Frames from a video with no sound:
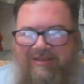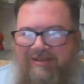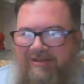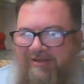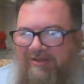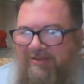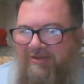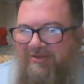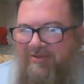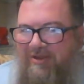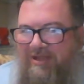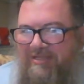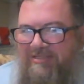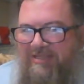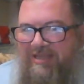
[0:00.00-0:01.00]
All the
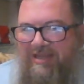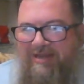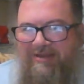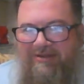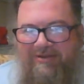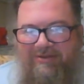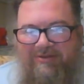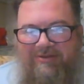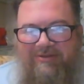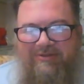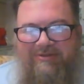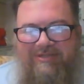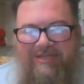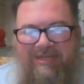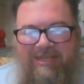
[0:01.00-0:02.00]
crazy hair going
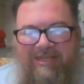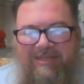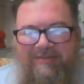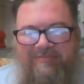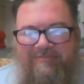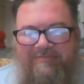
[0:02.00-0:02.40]
on today.